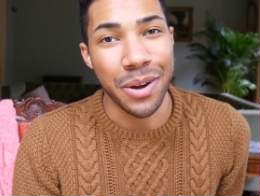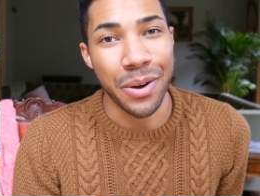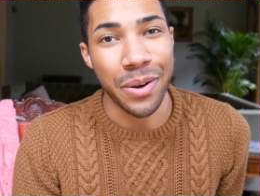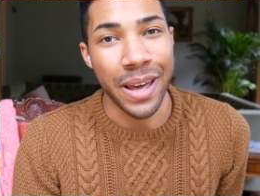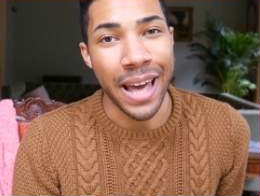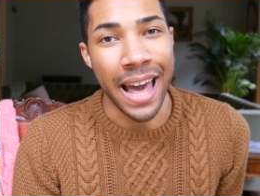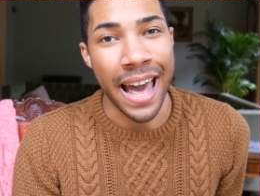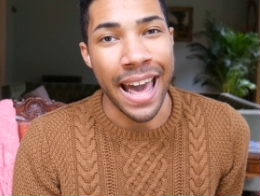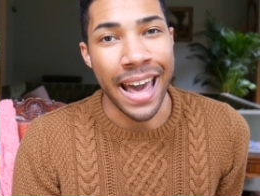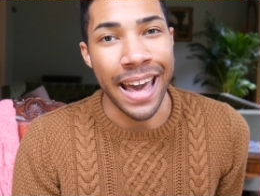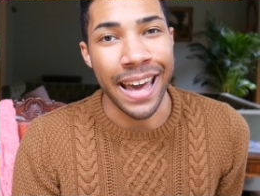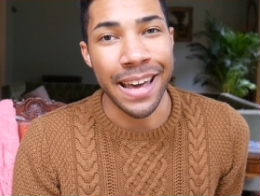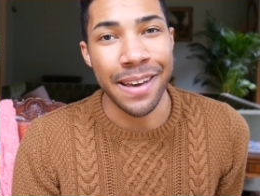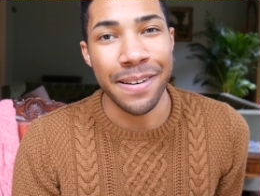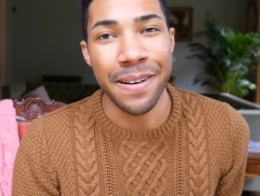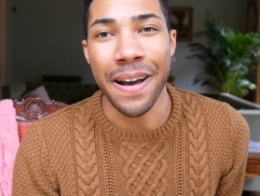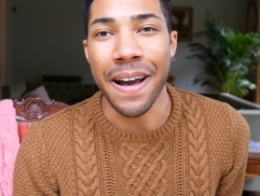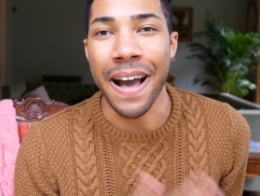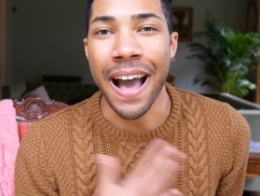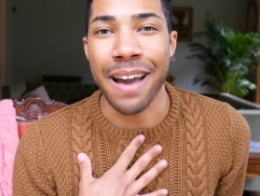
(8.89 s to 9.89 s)

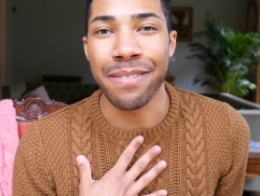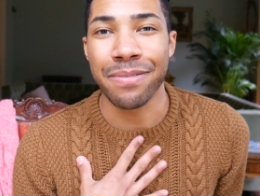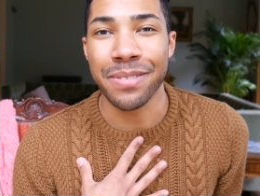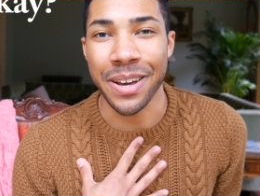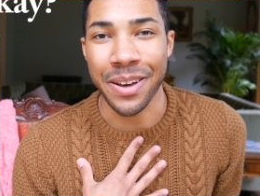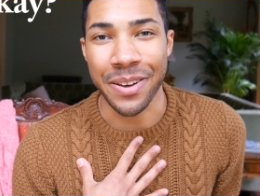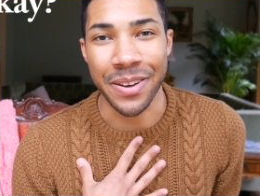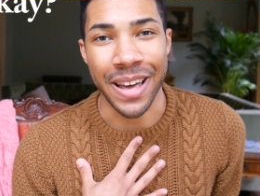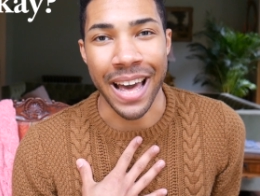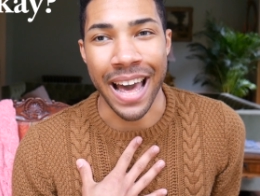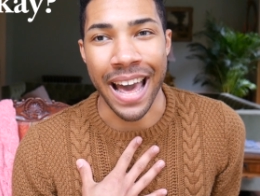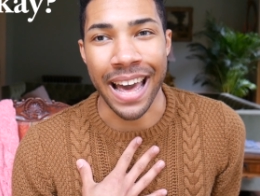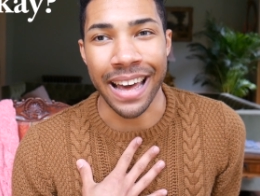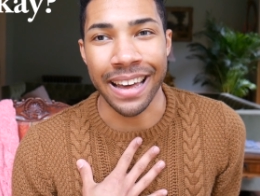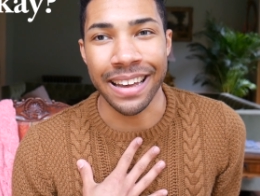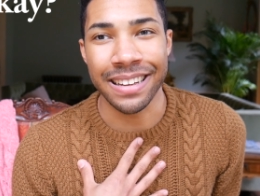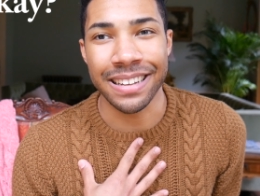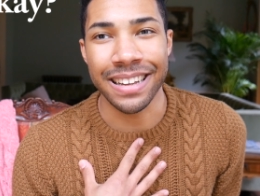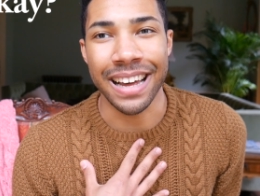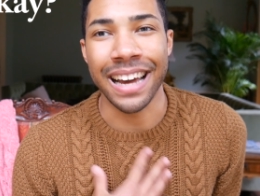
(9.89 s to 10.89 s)
okay. I'm
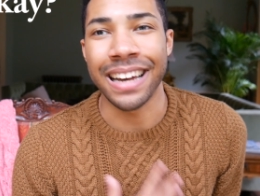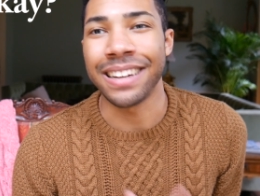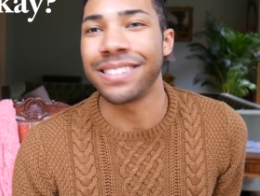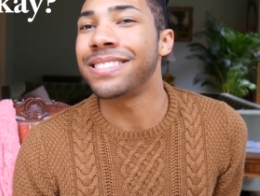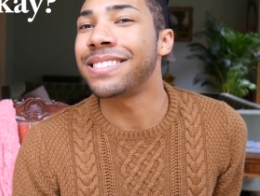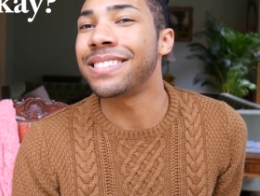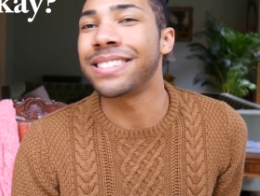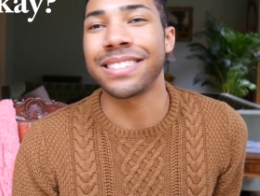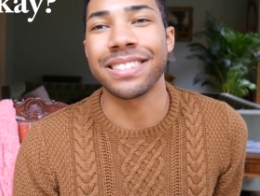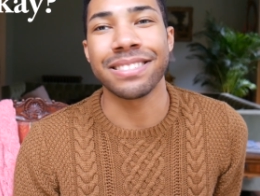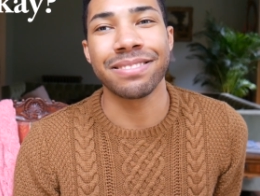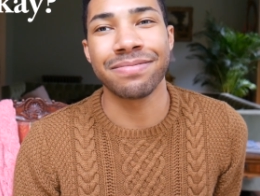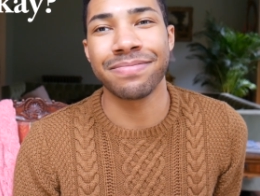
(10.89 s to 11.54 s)
okay and